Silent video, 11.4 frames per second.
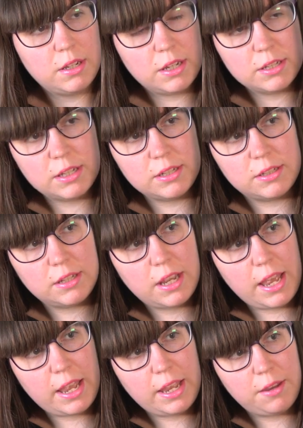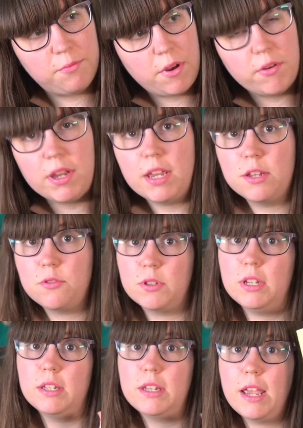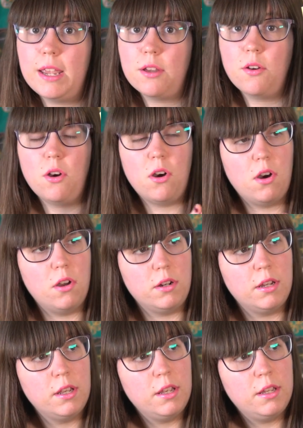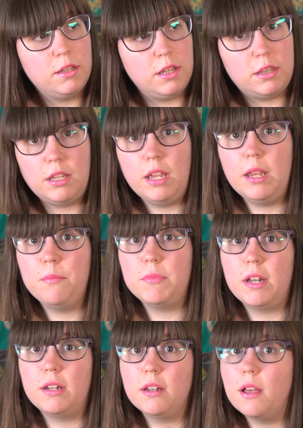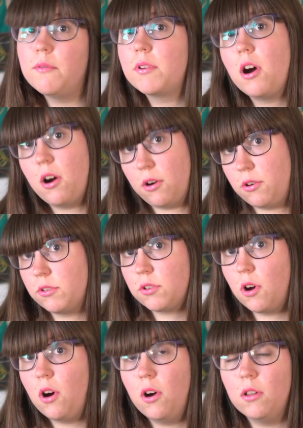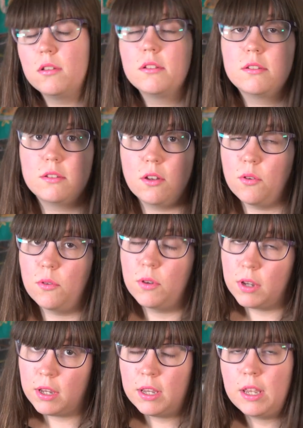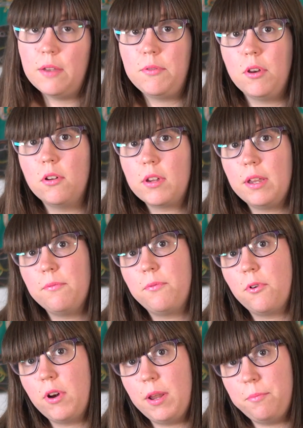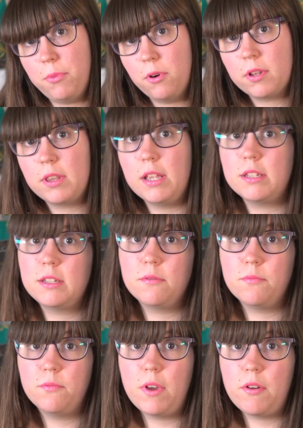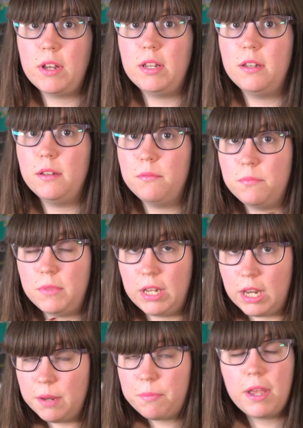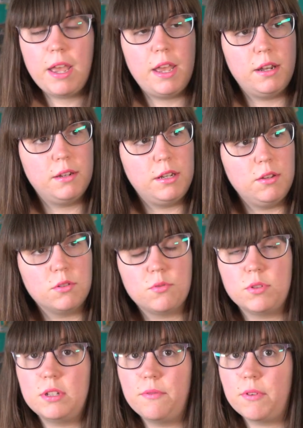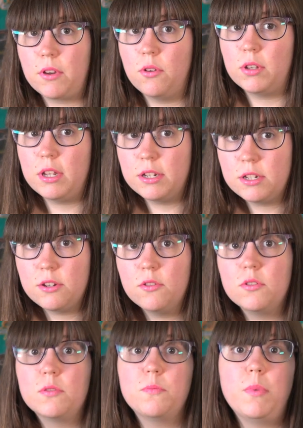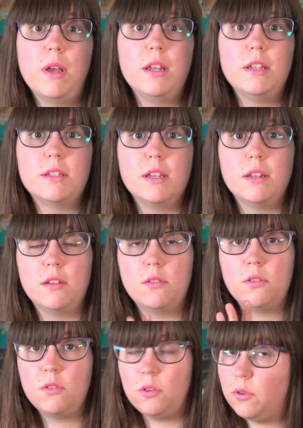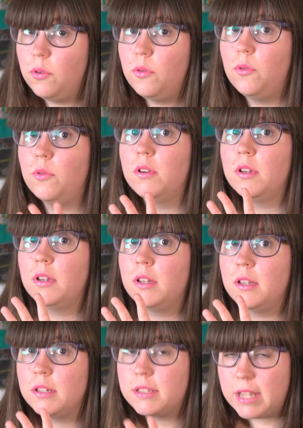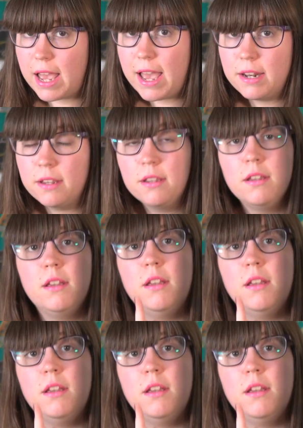this is a very interesting take on the theme that love conquers all. So if you're looking for a book that's very deep and deals with difficult issues but isn't too sad,